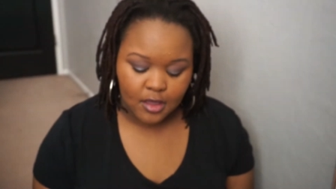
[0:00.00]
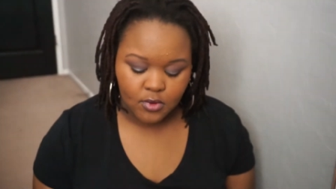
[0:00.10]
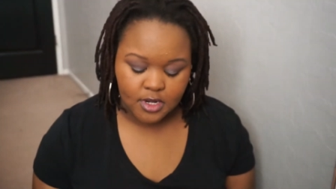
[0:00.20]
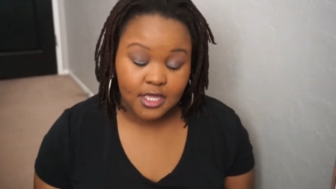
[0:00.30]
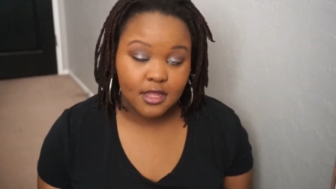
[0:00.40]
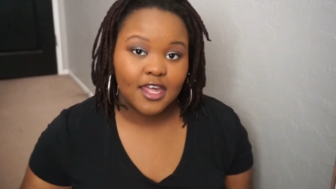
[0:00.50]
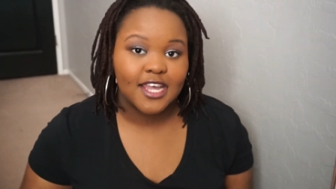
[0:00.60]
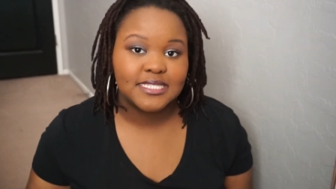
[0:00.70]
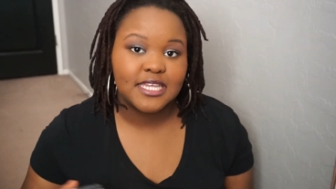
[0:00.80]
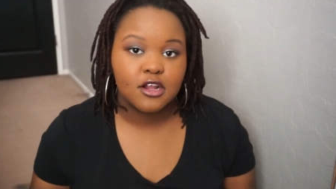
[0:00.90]
I want to, like
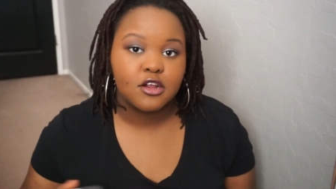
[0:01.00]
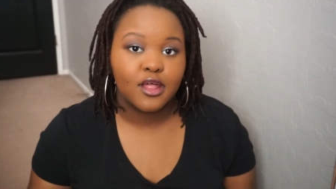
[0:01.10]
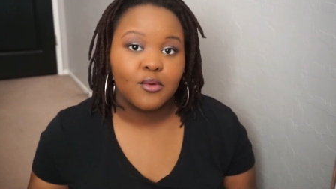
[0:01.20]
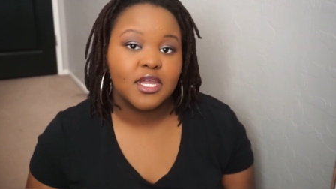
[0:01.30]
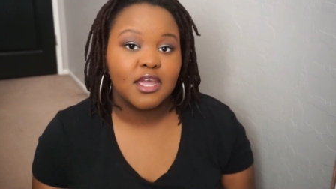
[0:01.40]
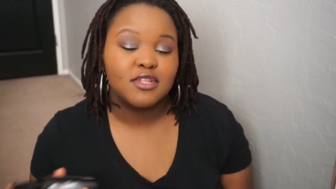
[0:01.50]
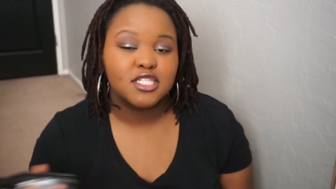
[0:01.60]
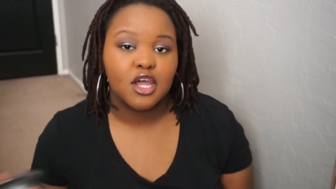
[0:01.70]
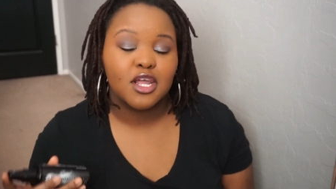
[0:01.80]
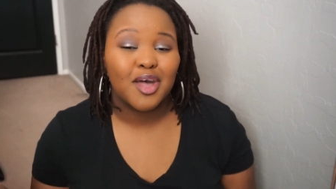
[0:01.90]
I said earlier, I want to keep
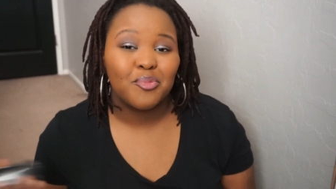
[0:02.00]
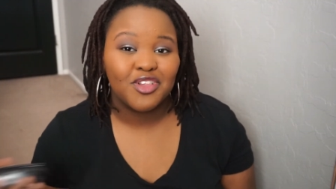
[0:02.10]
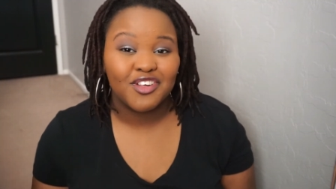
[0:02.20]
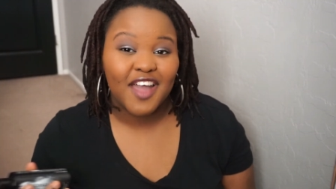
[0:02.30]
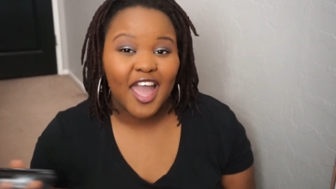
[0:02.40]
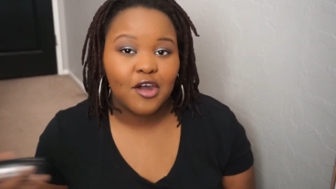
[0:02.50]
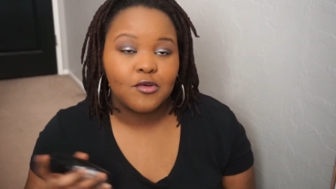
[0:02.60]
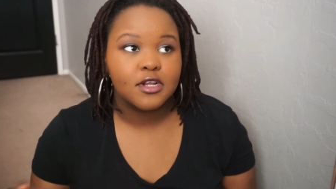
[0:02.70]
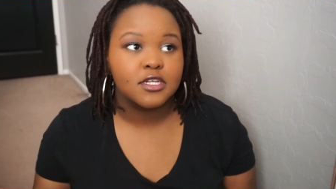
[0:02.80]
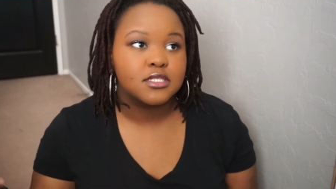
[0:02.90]
this on a couple of
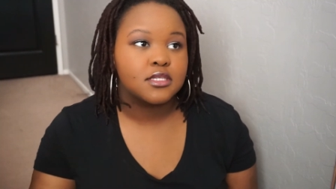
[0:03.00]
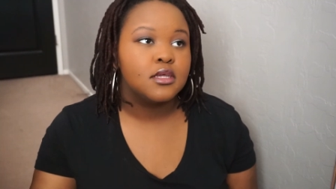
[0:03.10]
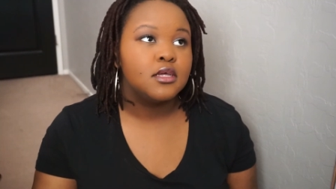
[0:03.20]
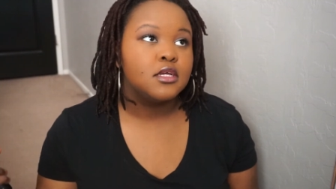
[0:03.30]
hours.